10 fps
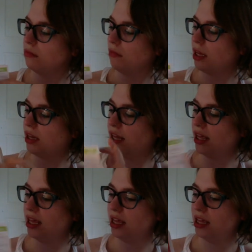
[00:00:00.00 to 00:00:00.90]
And
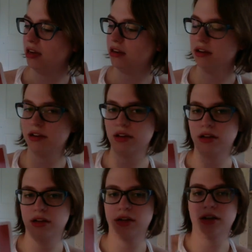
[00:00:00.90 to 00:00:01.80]
then
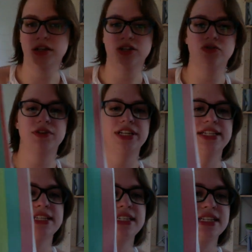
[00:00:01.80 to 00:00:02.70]

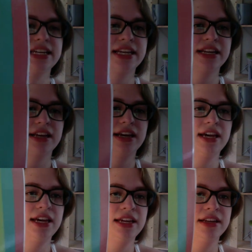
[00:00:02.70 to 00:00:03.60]
2016
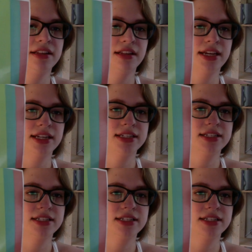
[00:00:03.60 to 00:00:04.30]
at a glance.